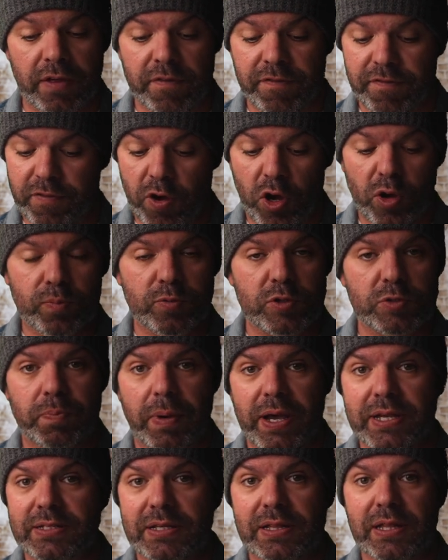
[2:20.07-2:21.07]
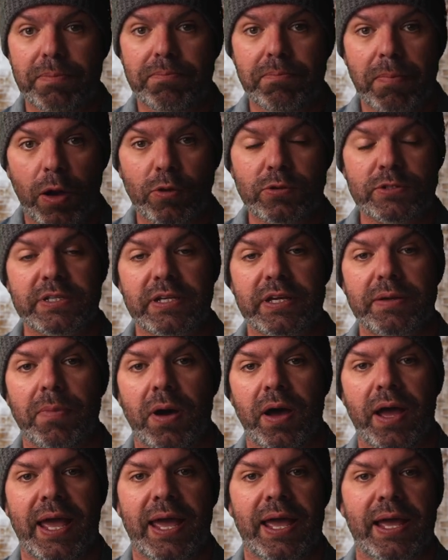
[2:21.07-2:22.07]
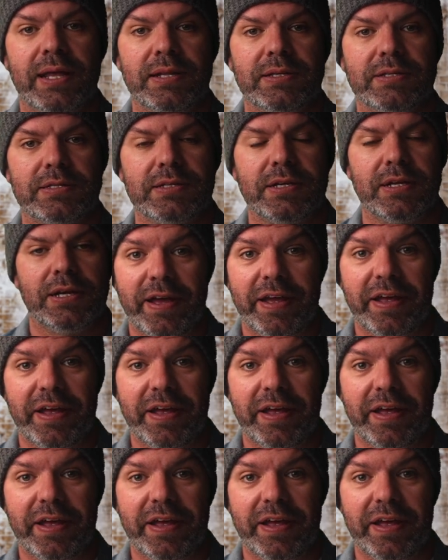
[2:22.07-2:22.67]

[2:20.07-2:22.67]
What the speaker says: The foam was basically melting in my hands.